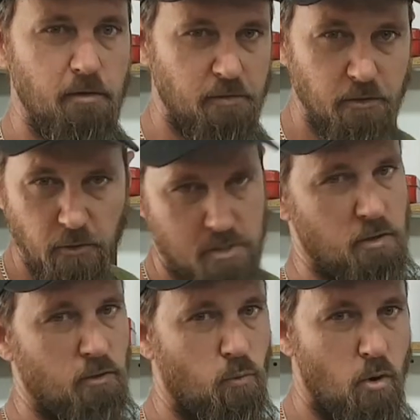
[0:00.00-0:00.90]
If you do it
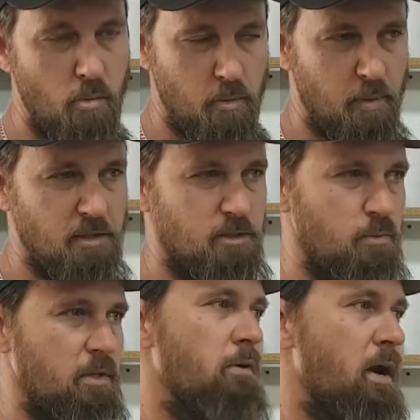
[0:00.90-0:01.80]
during the warmer months
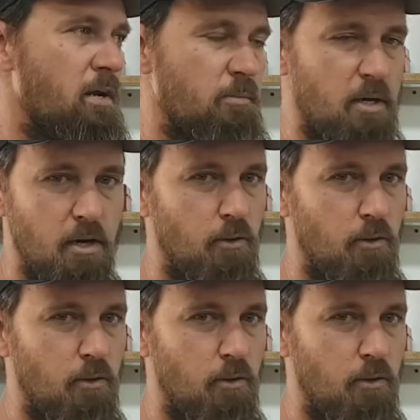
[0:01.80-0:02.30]
when they're out and about